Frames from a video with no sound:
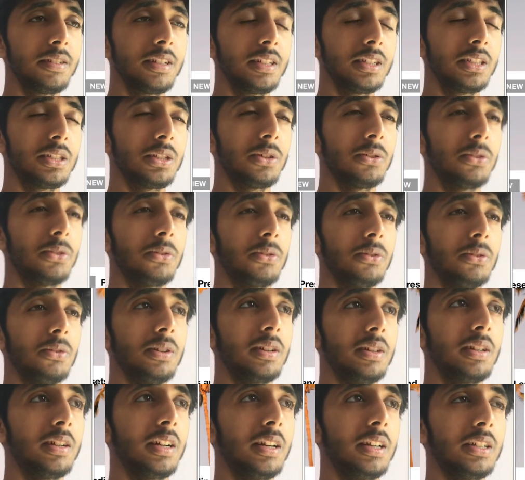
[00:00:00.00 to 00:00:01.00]
So
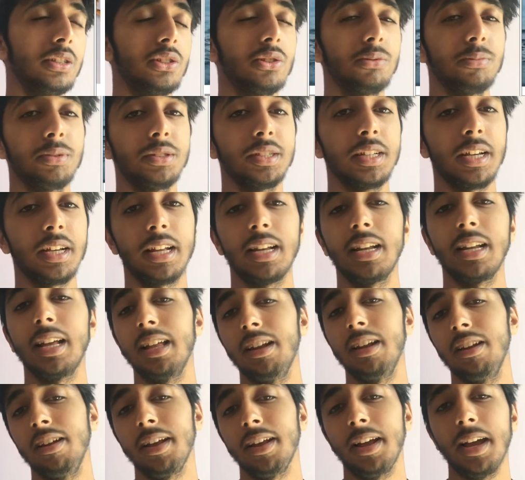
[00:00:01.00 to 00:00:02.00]
I assume there's like an
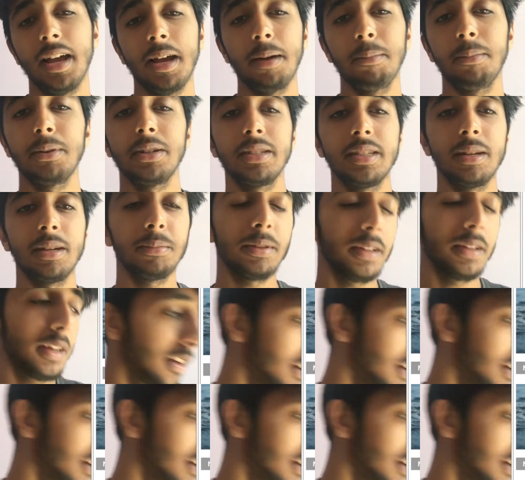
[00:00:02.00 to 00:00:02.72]
editing app or something.